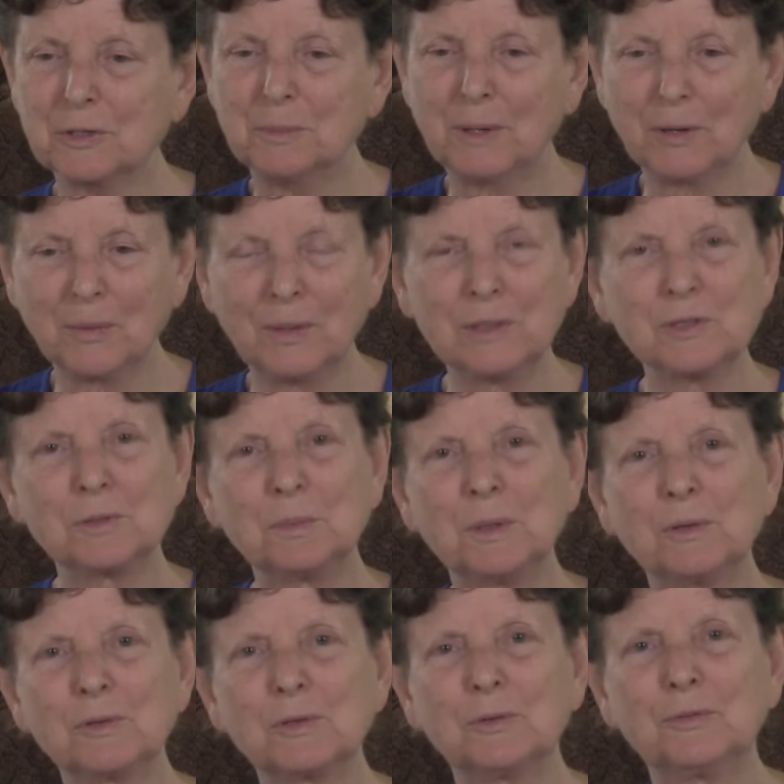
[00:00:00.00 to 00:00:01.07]
great
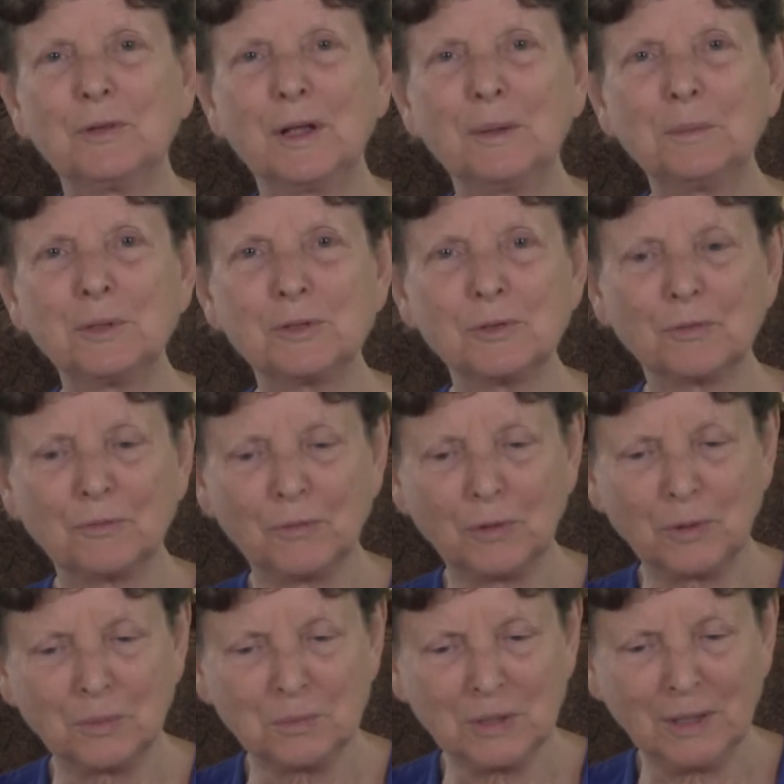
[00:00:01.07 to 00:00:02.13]
spiritual families are
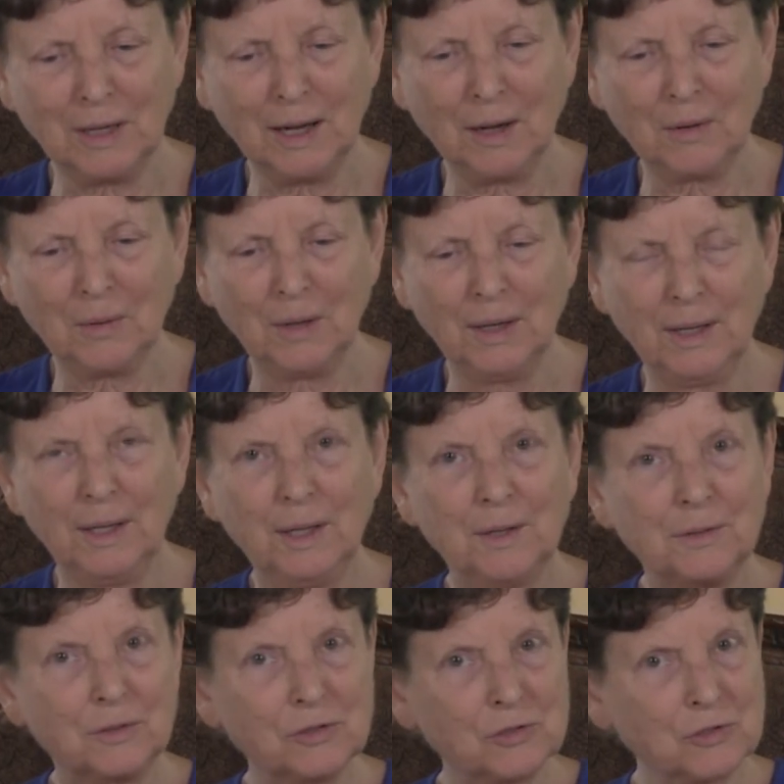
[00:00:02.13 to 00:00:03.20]
formed and how
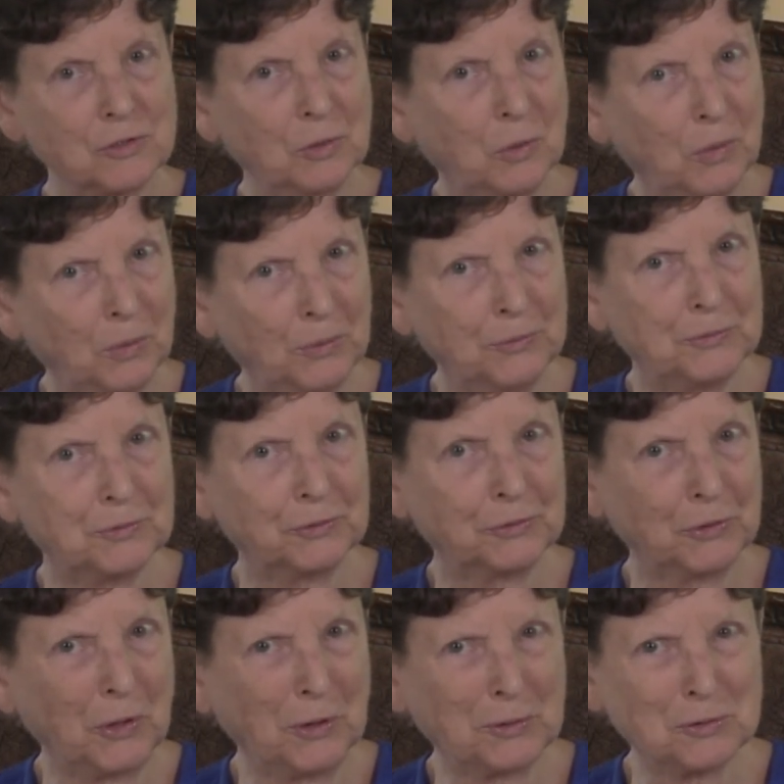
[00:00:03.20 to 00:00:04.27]
the soul's
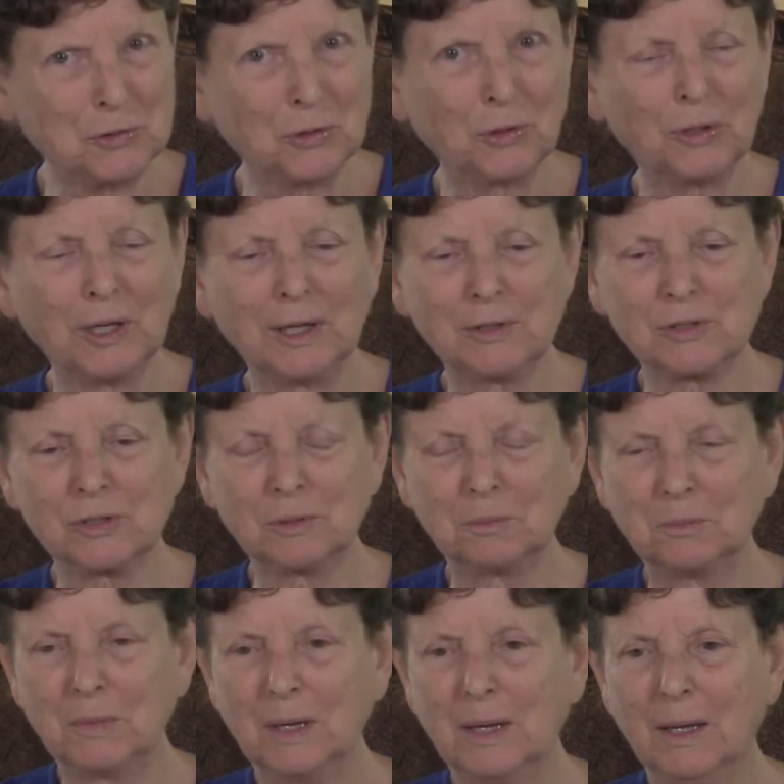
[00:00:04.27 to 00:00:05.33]
long journey, it's a
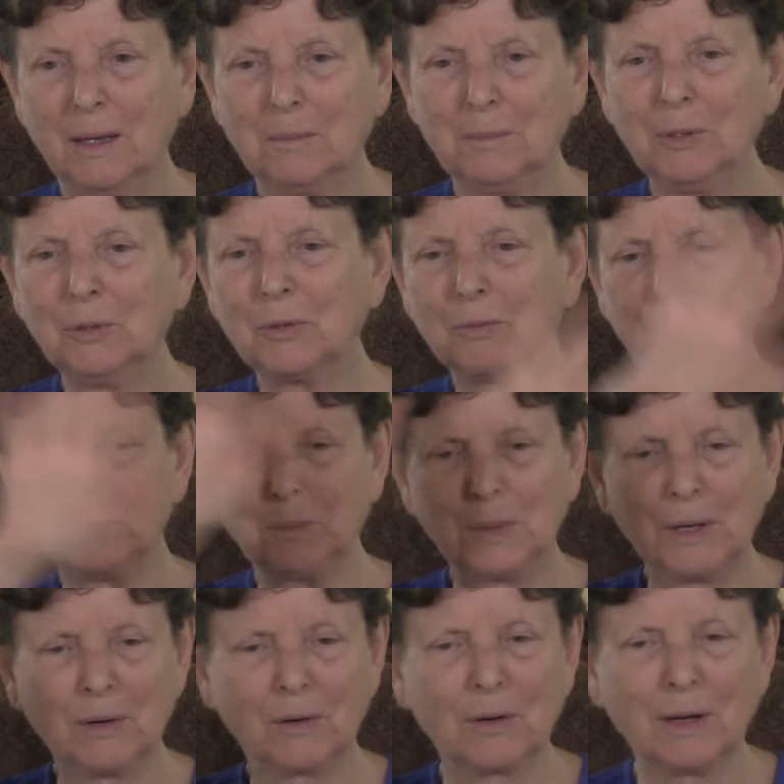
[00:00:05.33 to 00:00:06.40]
beautiful
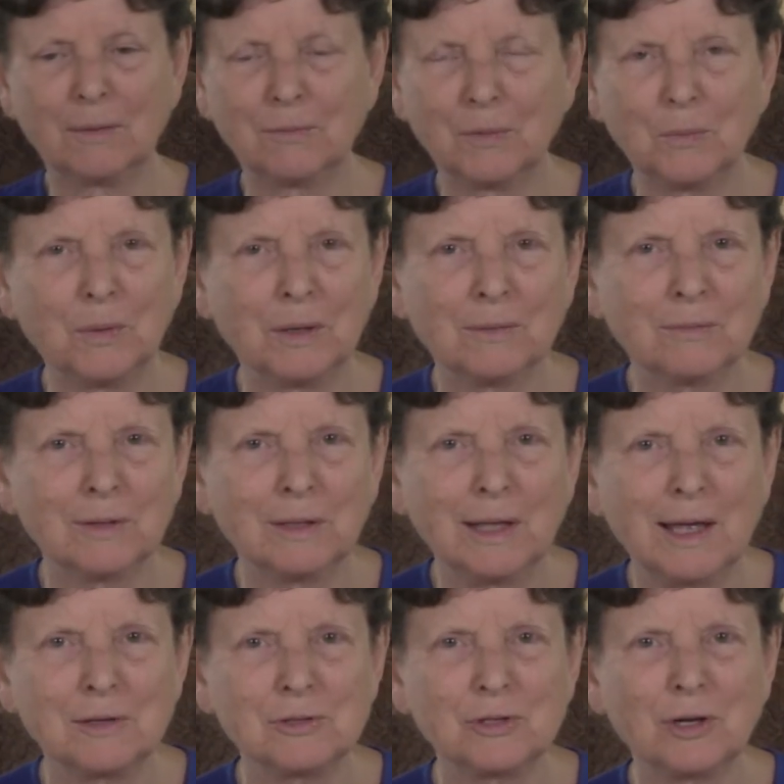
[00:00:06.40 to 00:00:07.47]
paragraph in one of the
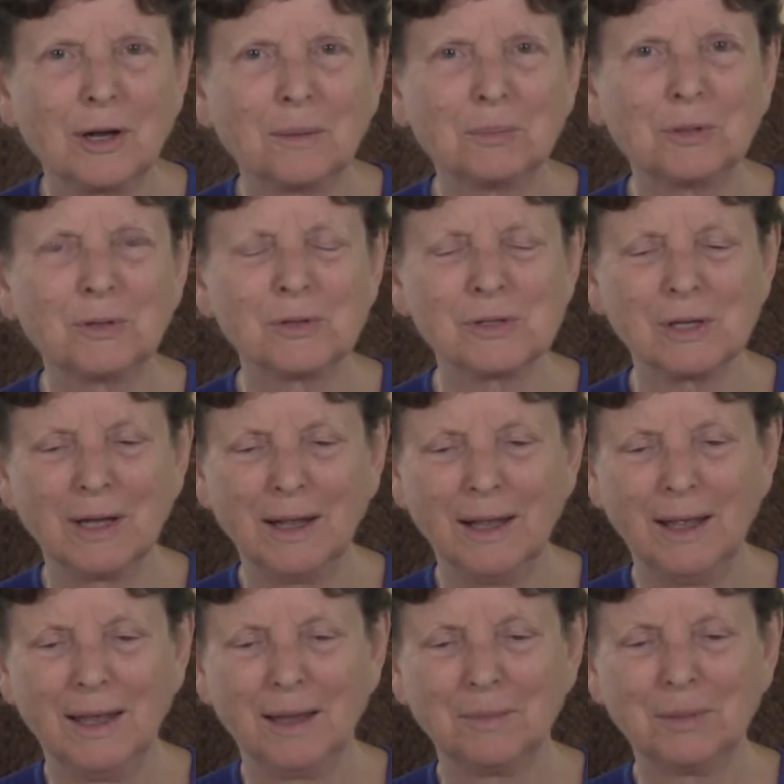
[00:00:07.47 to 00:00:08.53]
last chapters,
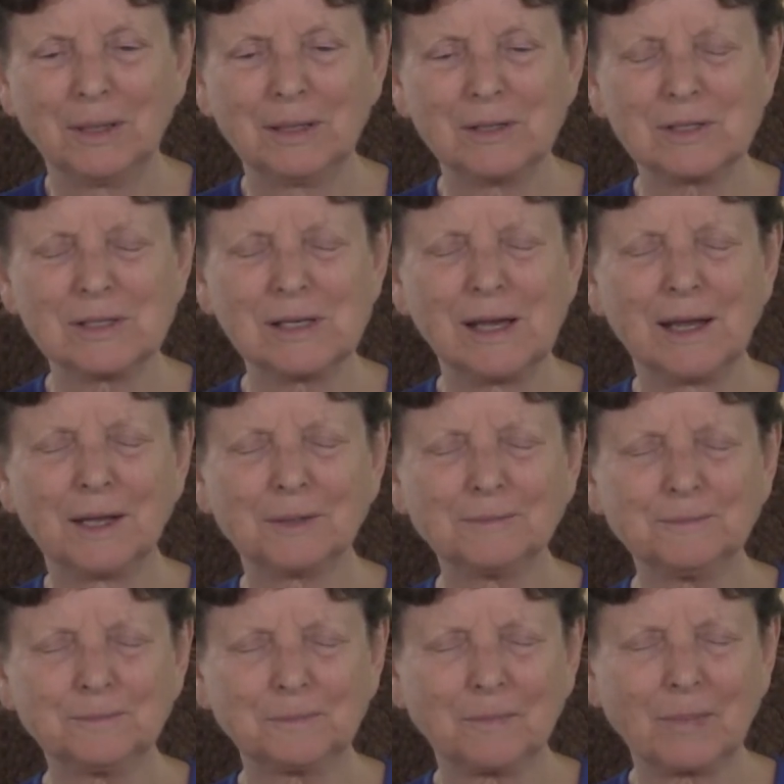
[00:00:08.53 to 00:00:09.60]
but he's saying
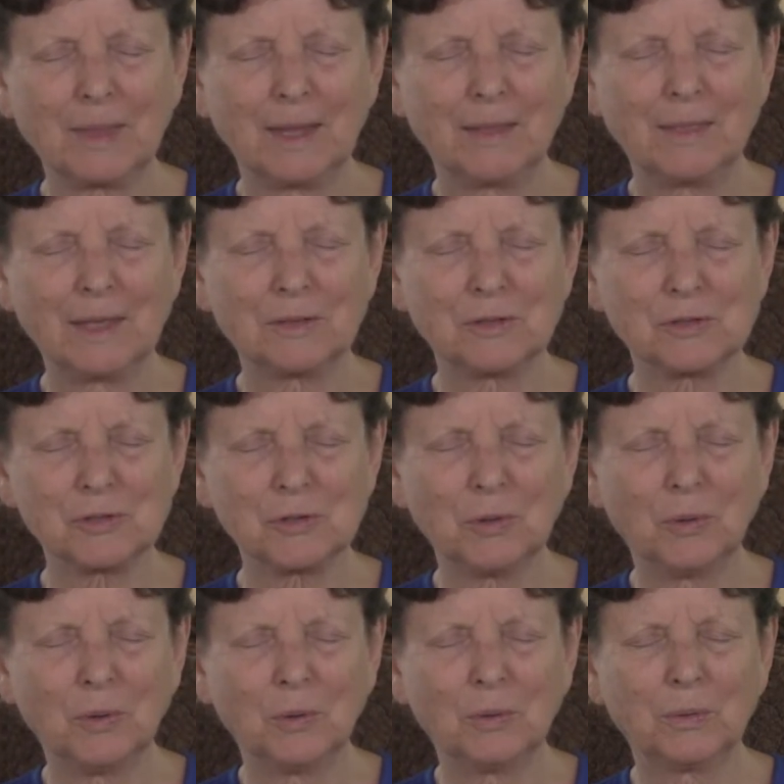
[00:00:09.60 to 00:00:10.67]
that the
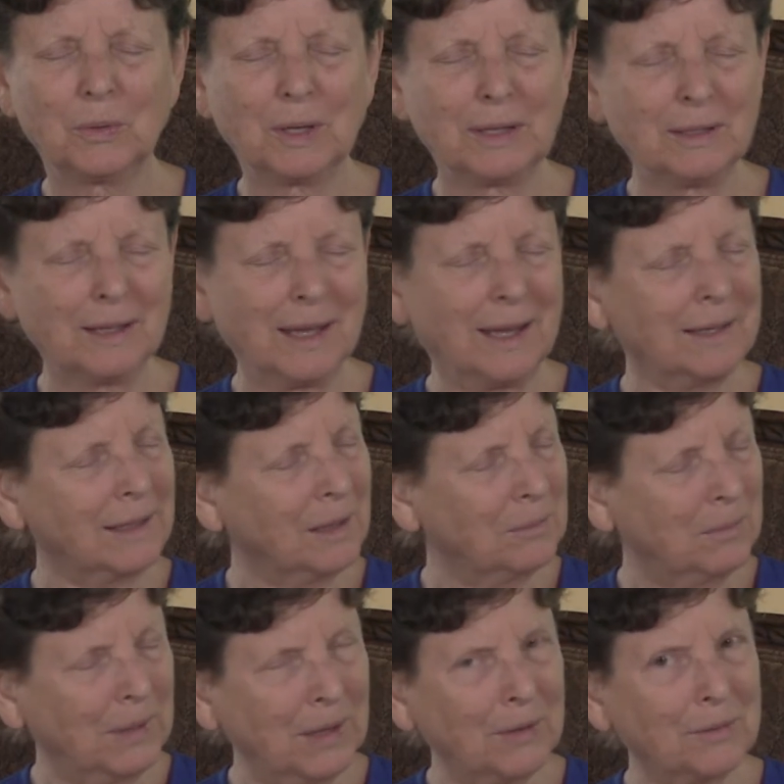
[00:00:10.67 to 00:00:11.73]
soul, and again, I'm
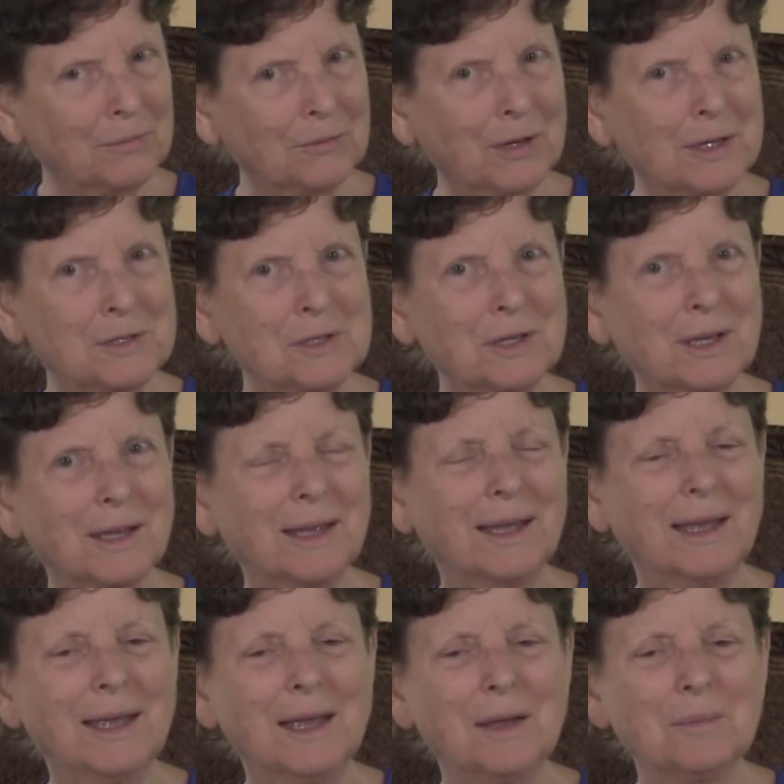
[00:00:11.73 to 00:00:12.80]
paraphrasing,
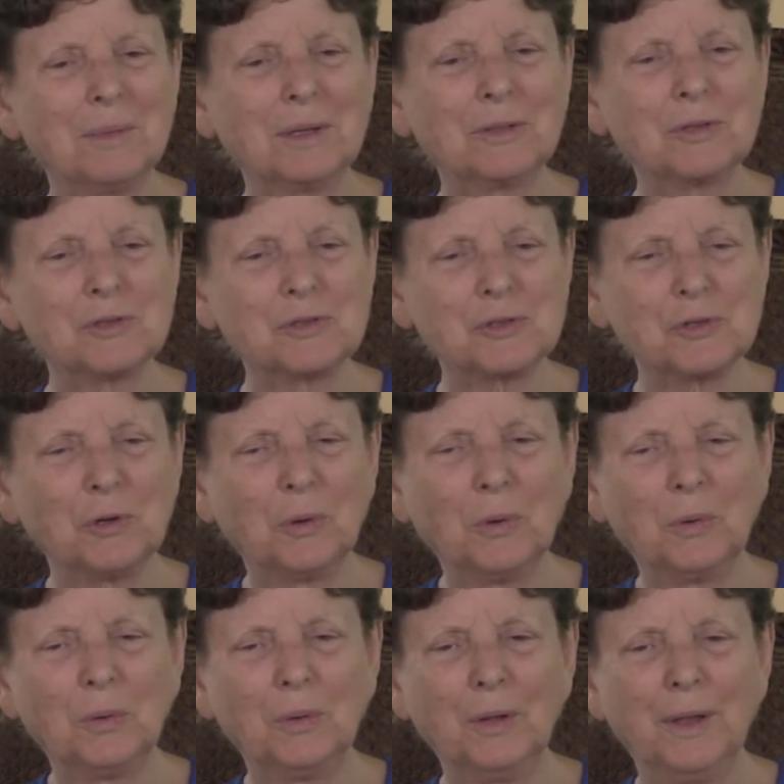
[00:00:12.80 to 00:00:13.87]
but the
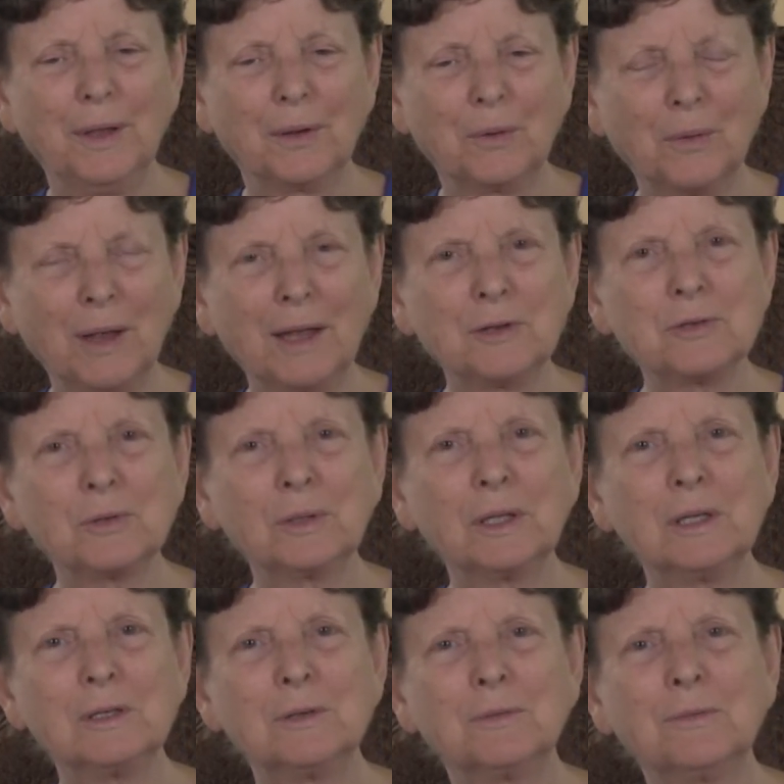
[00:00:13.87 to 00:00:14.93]
soul
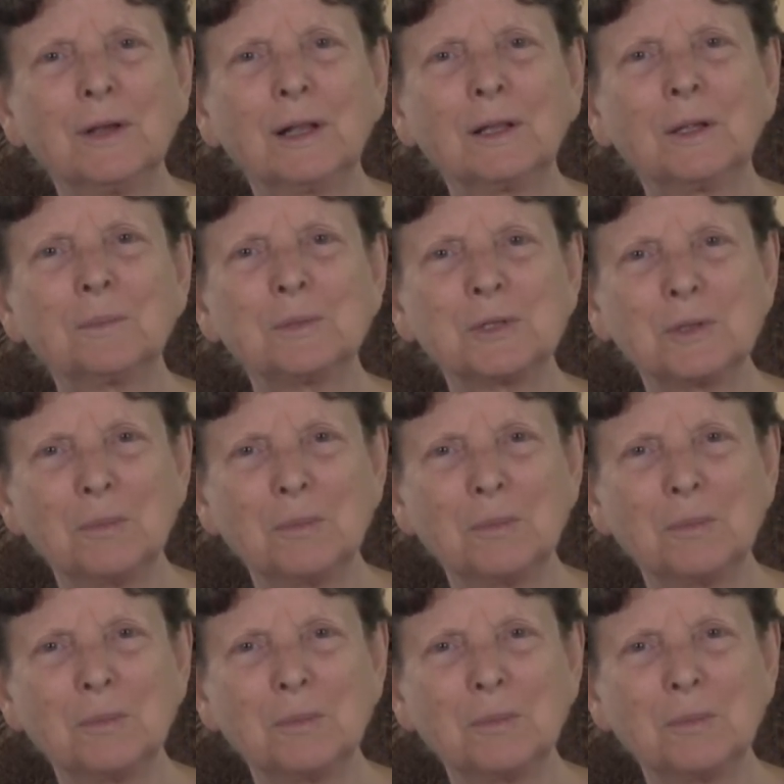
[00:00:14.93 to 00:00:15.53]
gradually develops the